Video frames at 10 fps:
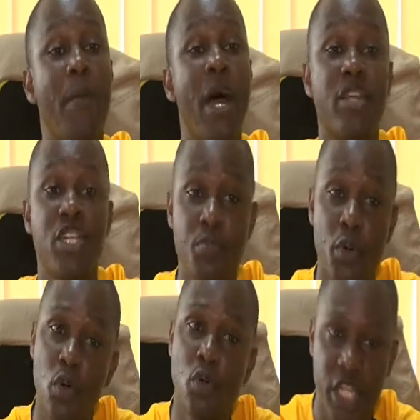
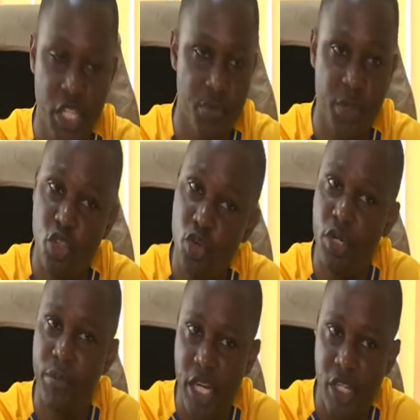multiple ownership, it's
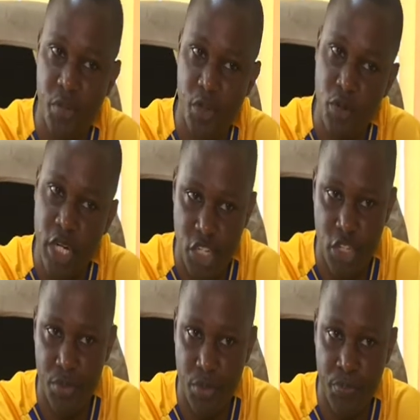called multiple
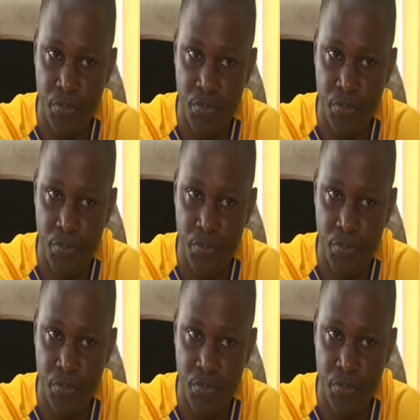ownership,